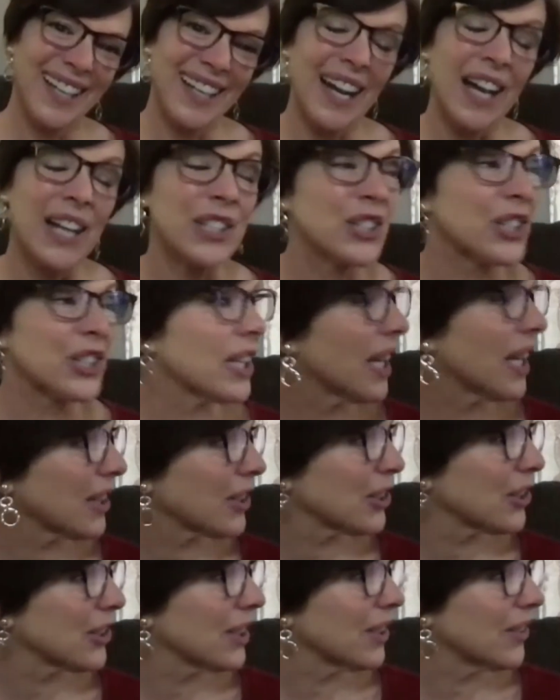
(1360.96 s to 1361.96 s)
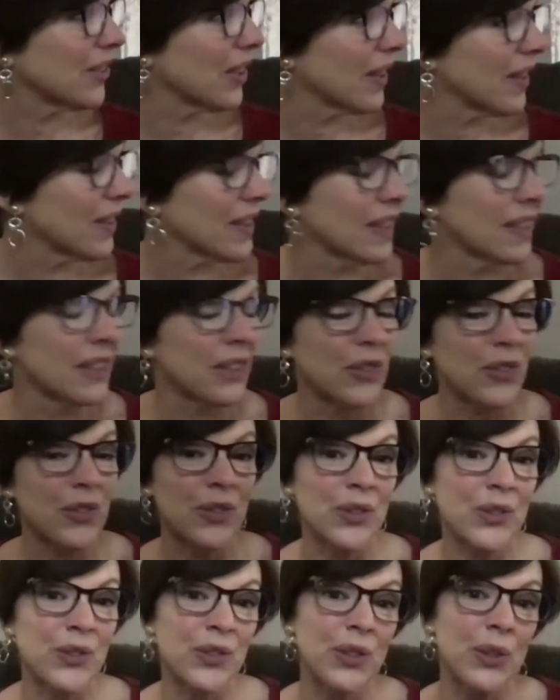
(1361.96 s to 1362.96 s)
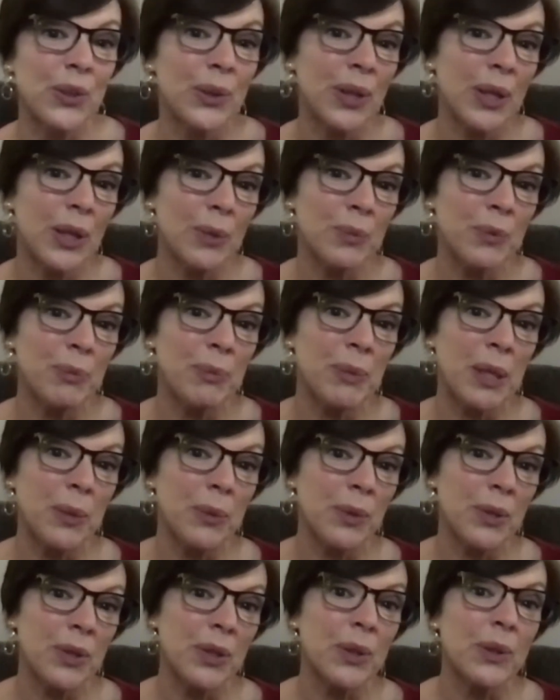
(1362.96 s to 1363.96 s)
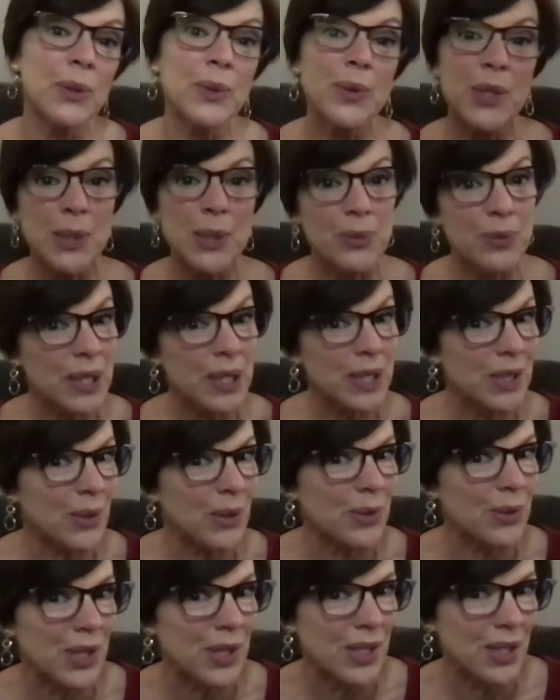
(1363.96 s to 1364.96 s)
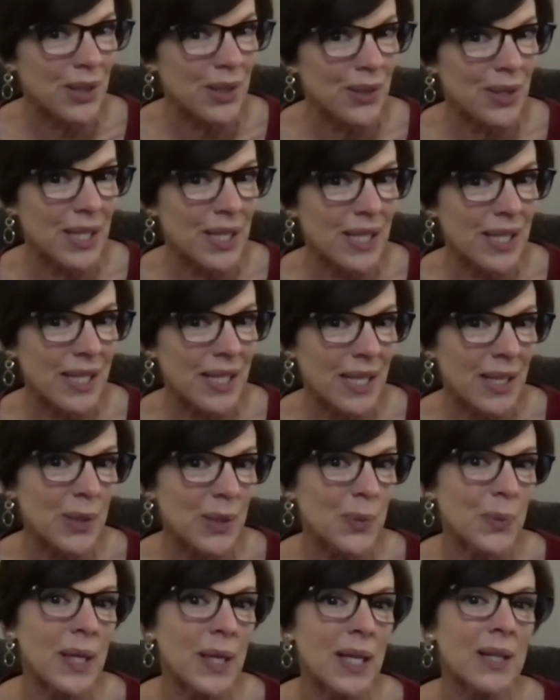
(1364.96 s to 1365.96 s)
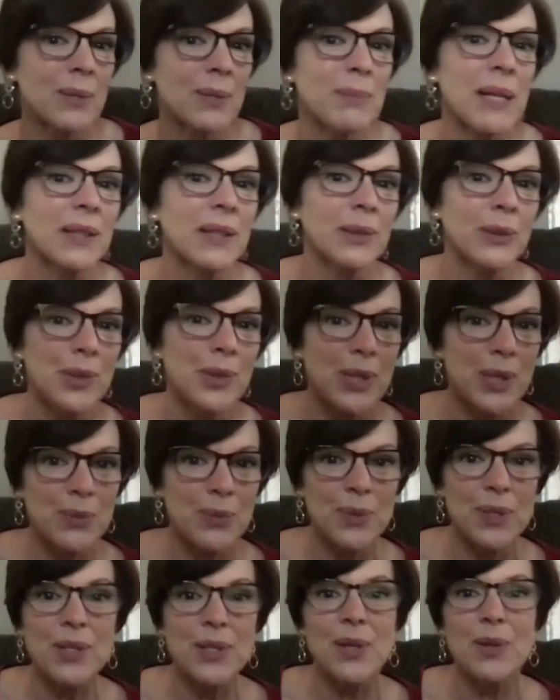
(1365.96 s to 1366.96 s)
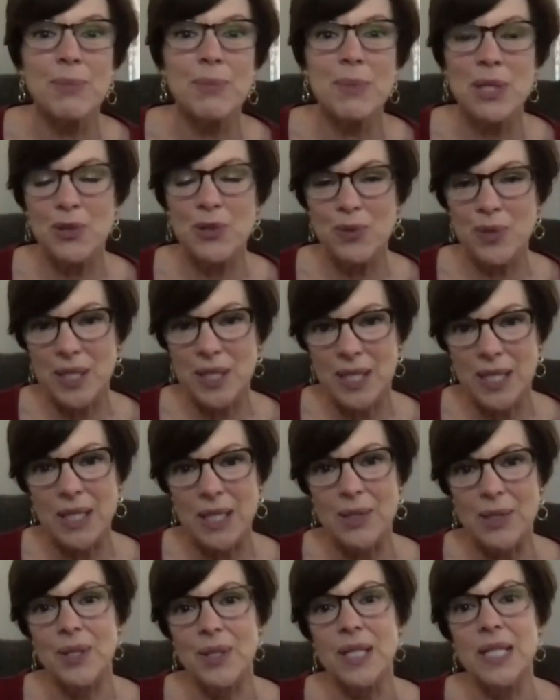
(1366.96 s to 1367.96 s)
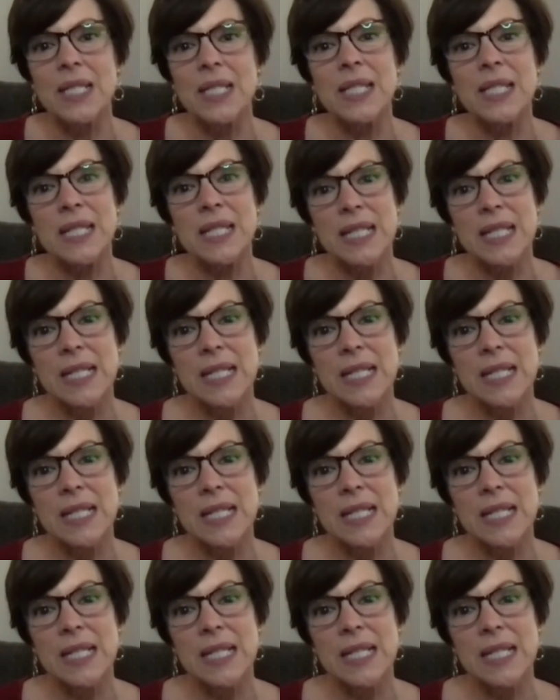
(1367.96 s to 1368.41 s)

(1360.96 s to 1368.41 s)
I should actually tell the listeners, you helped me with the Lucy Rizzo series as well, my Lucy Rizzo mystery series.